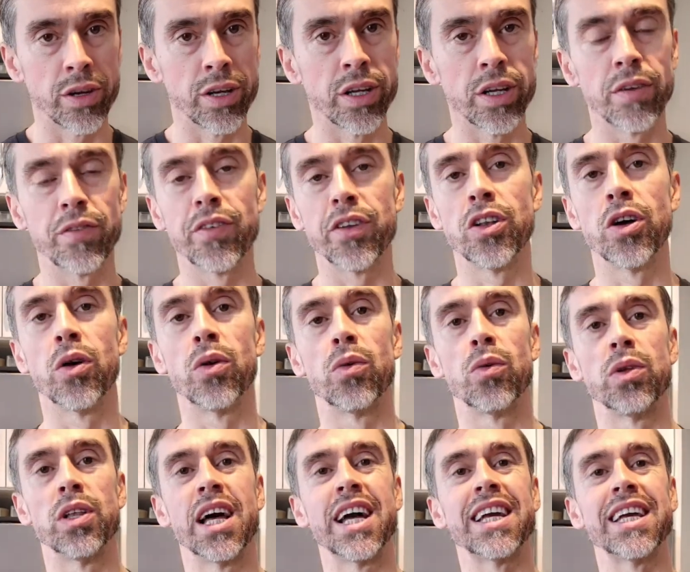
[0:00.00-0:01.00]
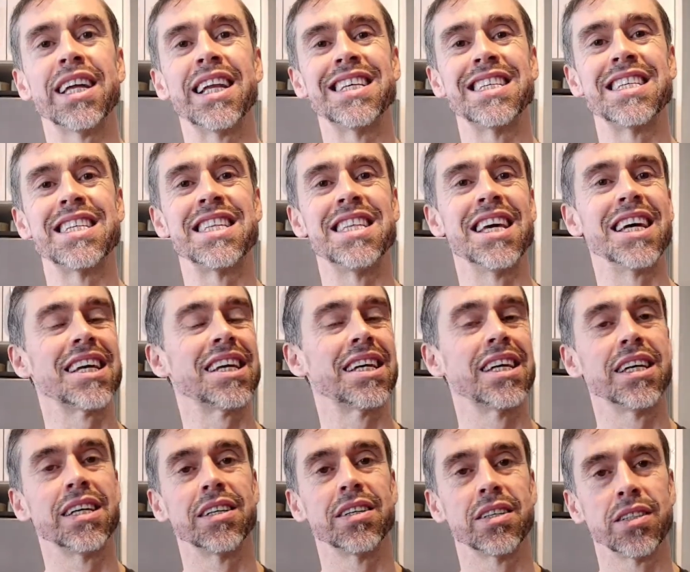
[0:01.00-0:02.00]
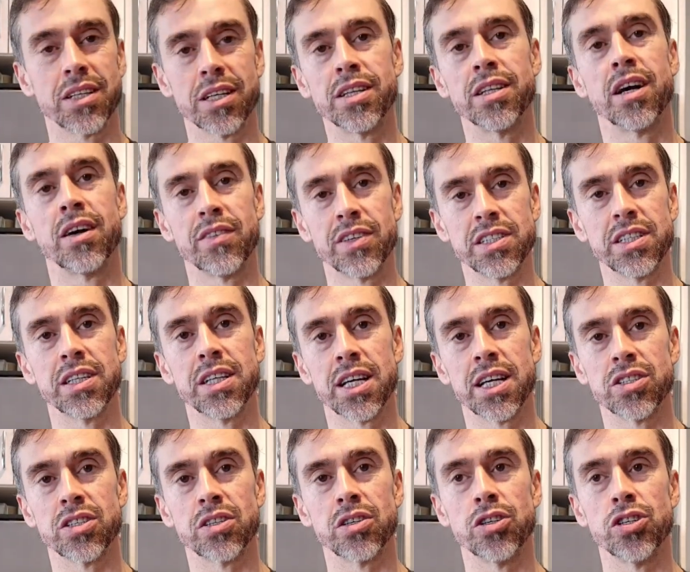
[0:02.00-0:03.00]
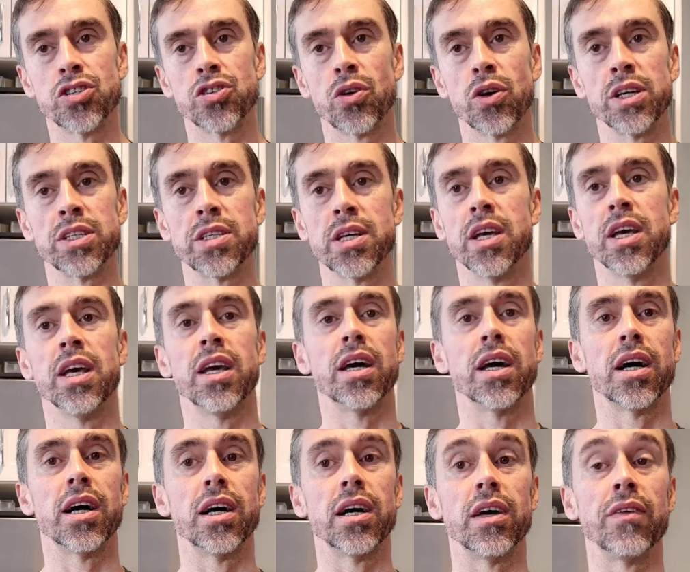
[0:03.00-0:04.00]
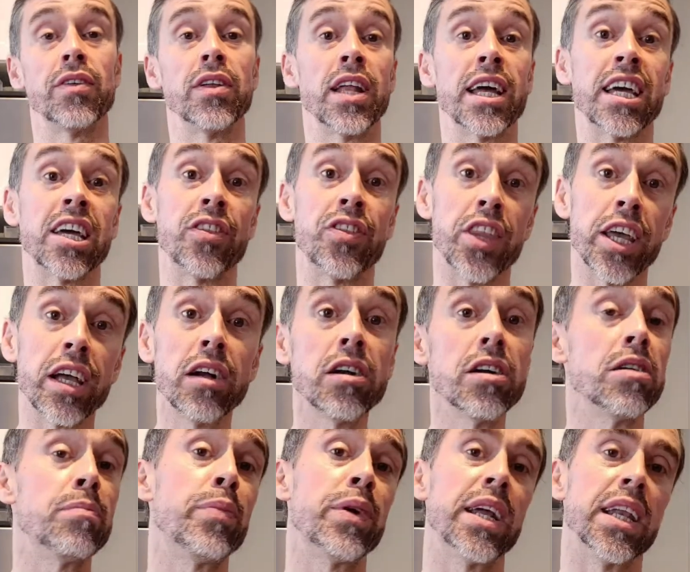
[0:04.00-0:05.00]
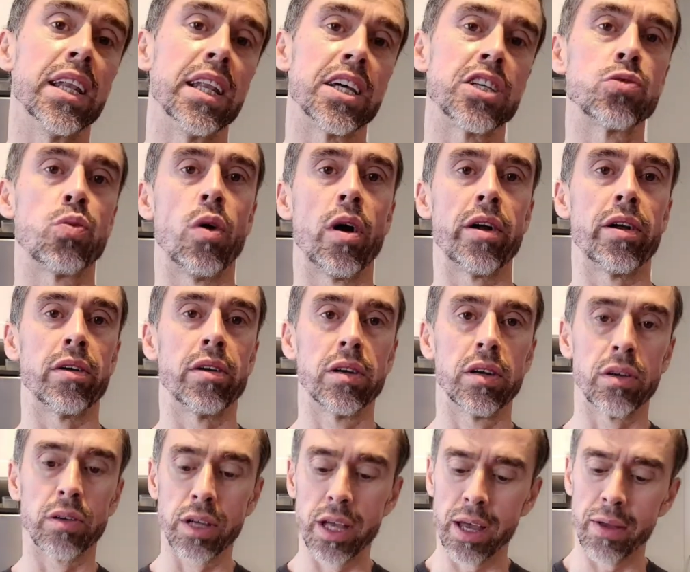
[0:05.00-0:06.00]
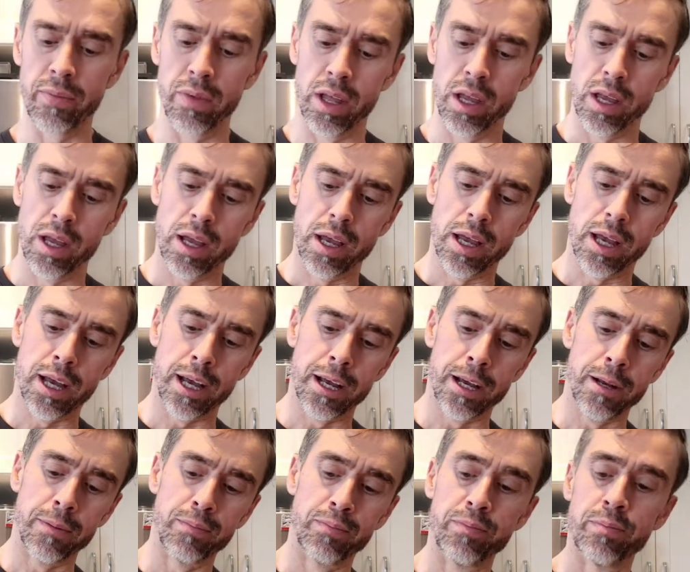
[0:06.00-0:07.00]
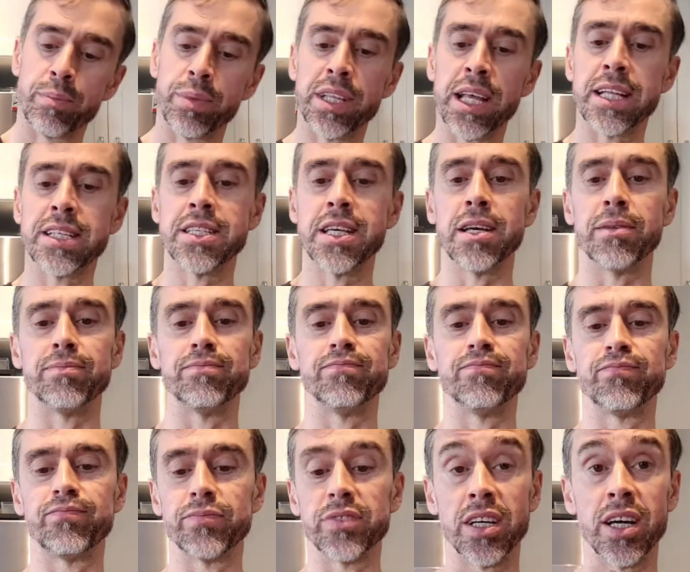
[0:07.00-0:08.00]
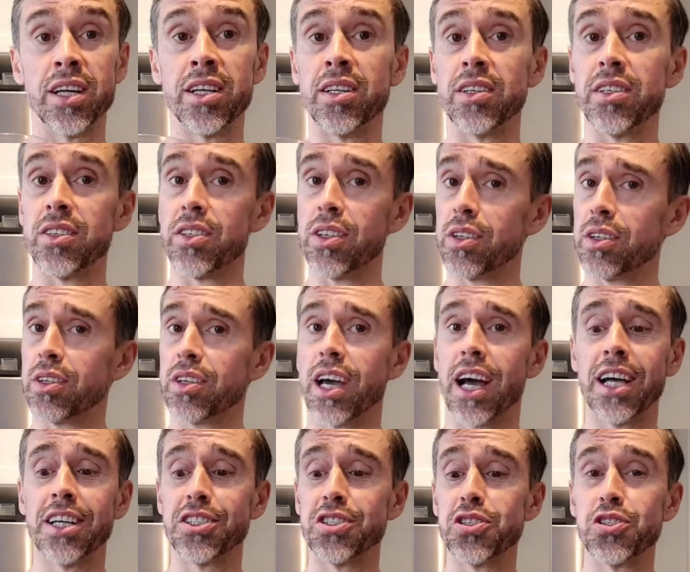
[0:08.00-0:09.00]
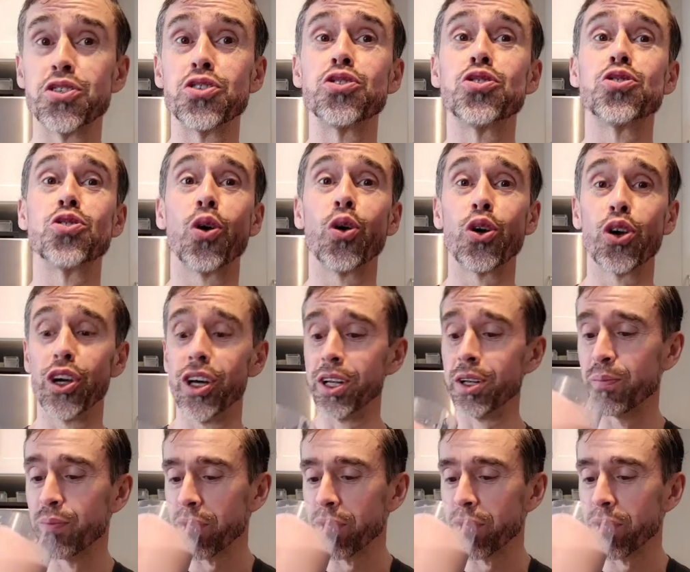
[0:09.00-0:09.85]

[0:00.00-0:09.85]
If you don't like it as thick, then obviously that's a good choice. If you like it thicker, you put in less water. Okay, but that's it. And guys, this is so good.